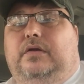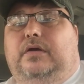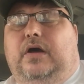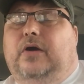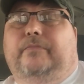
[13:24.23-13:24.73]

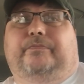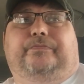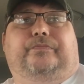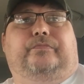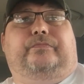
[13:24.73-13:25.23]
And
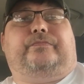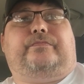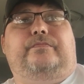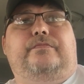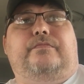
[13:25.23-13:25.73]

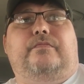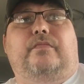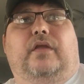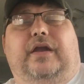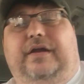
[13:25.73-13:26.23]

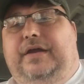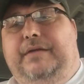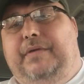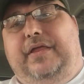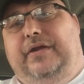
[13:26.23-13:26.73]

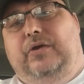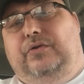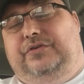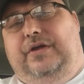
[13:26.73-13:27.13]
anybody that knows